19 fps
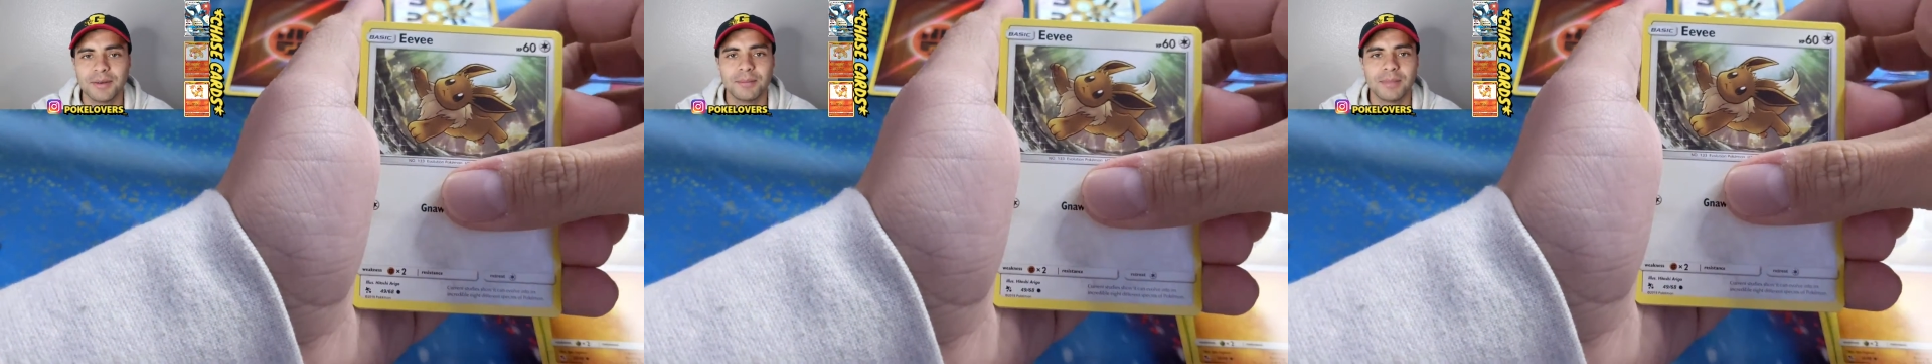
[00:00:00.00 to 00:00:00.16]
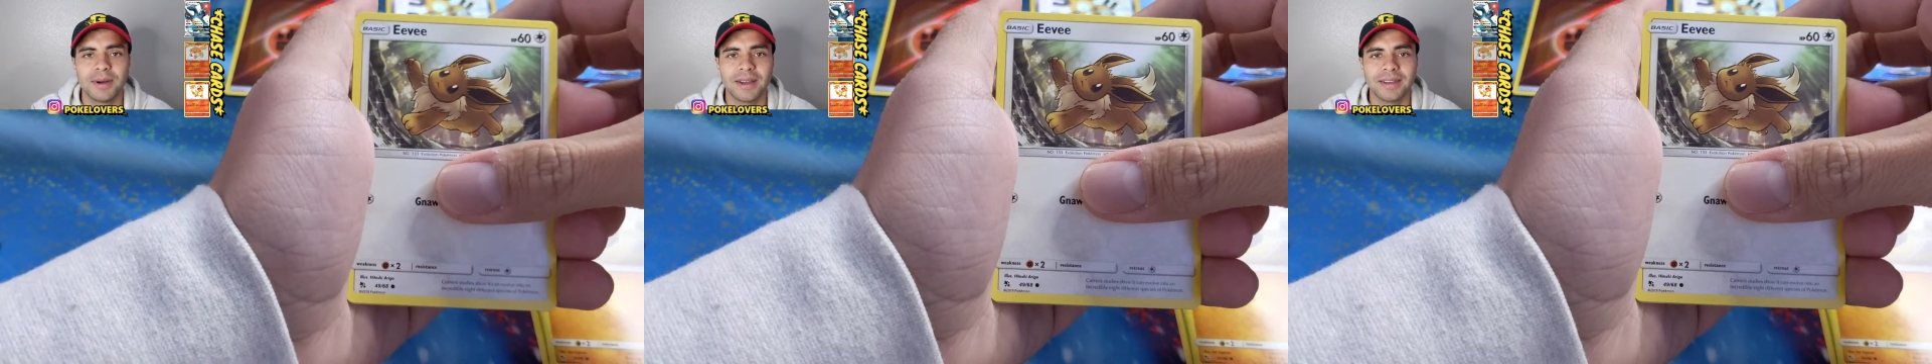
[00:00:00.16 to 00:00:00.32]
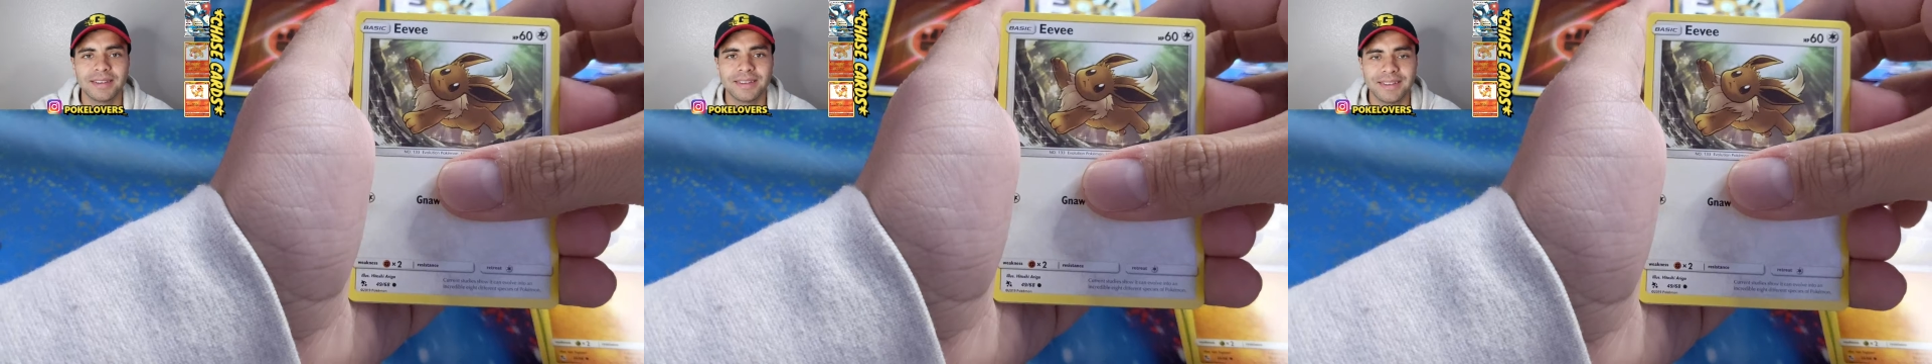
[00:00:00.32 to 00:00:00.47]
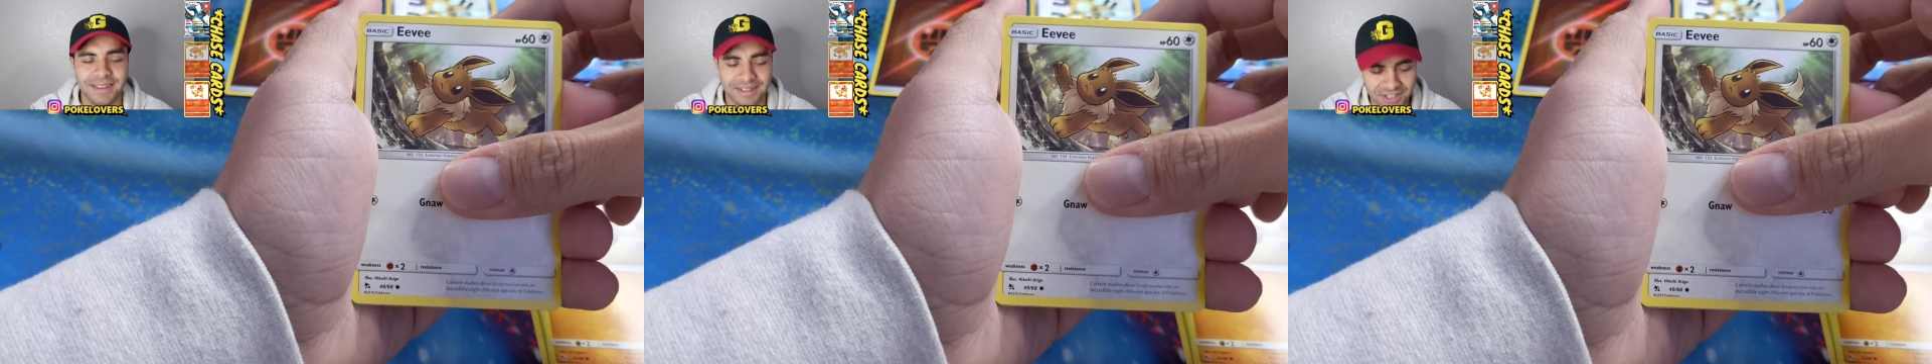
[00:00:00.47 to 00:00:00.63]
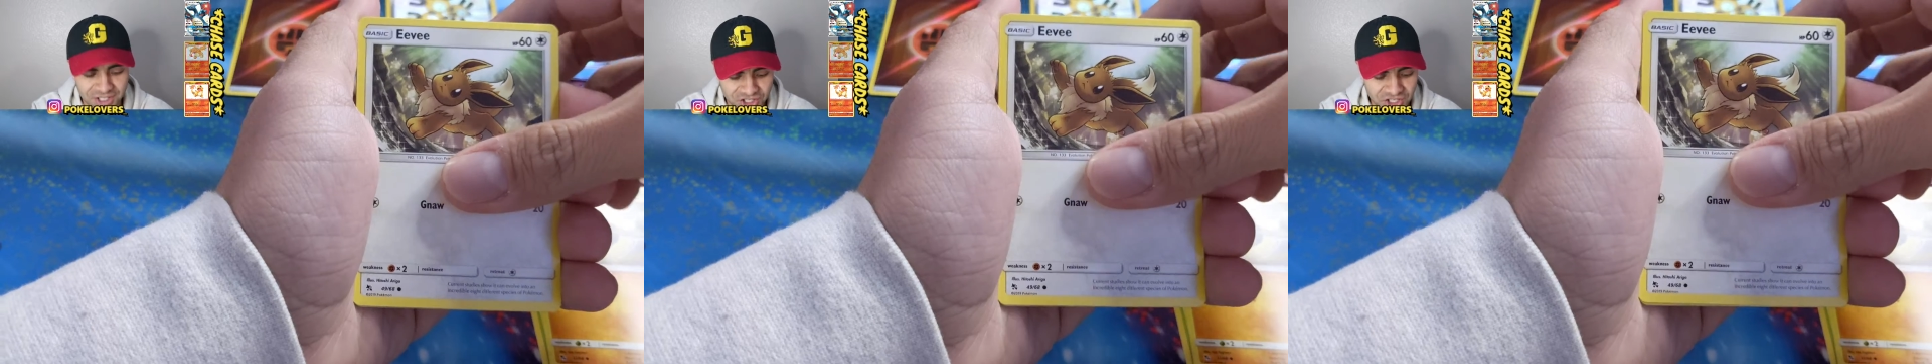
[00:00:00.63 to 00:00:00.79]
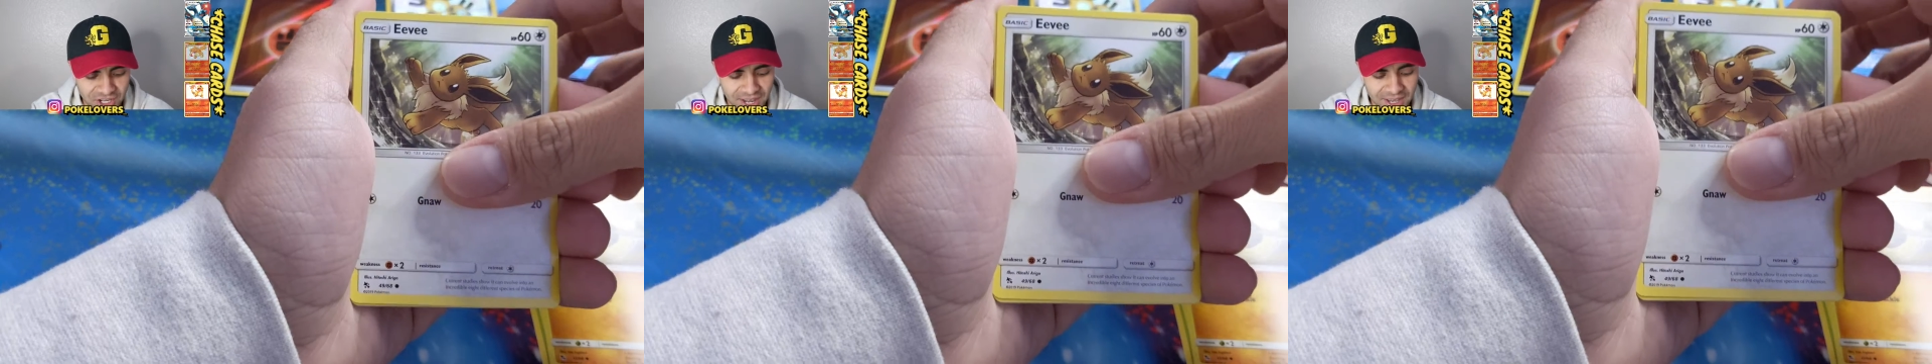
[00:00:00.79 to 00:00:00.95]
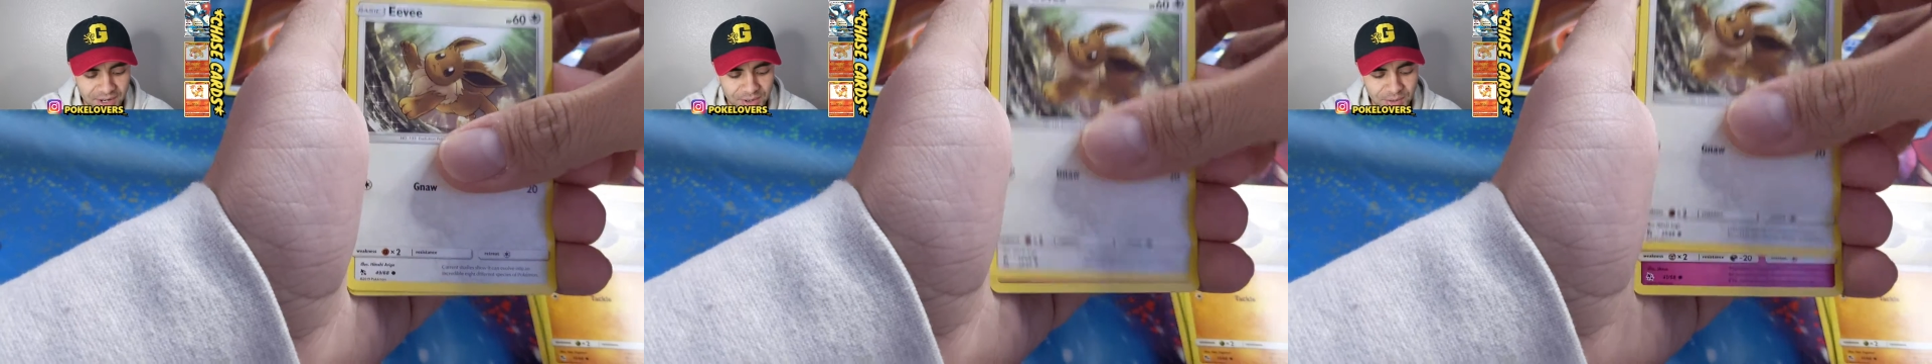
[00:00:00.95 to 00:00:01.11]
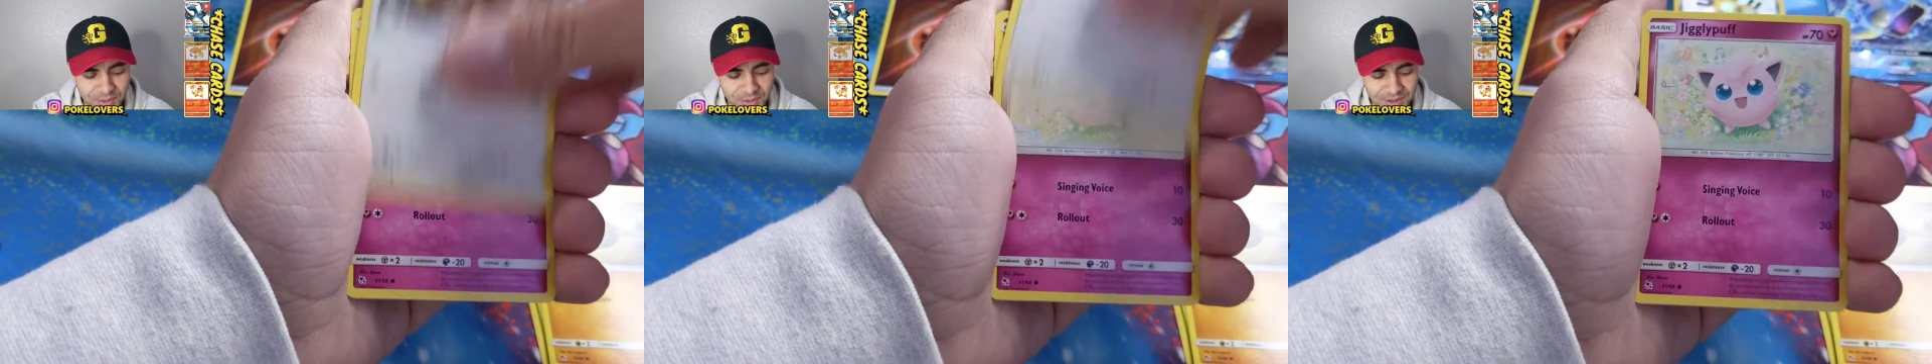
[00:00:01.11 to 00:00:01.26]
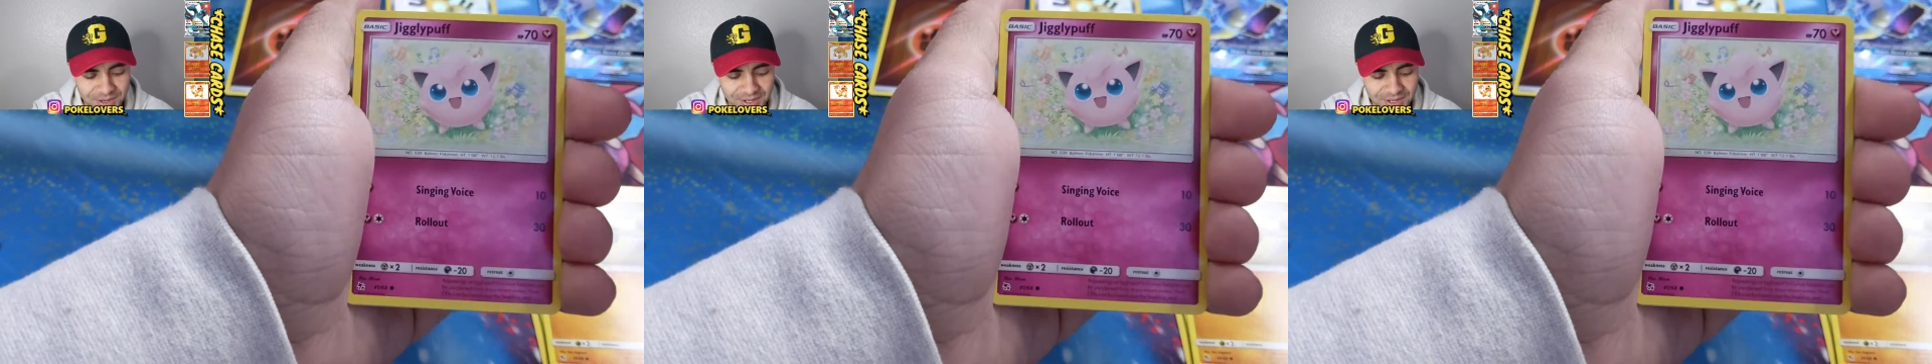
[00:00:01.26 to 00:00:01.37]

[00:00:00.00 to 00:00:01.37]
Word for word: My Shadow.